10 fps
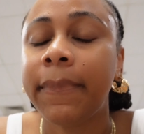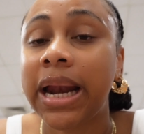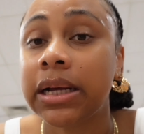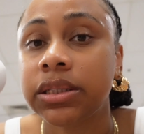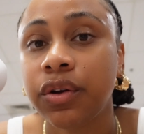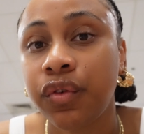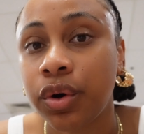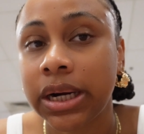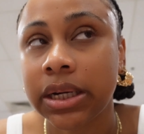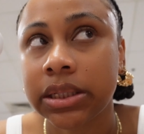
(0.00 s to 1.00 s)
but at
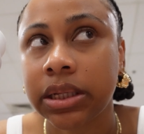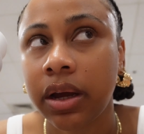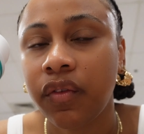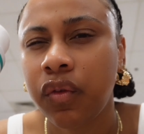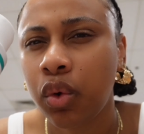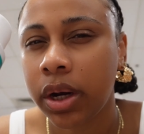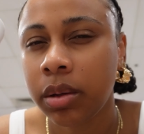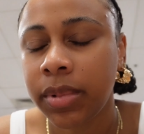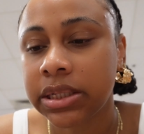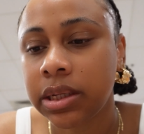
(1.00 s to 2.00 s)
Sephora it's like
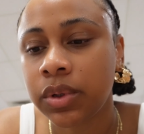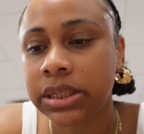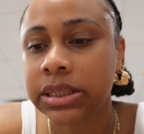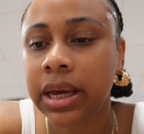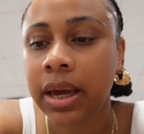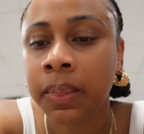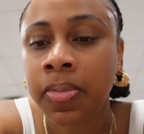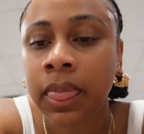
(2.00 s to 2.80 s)
40 bucks I want to say.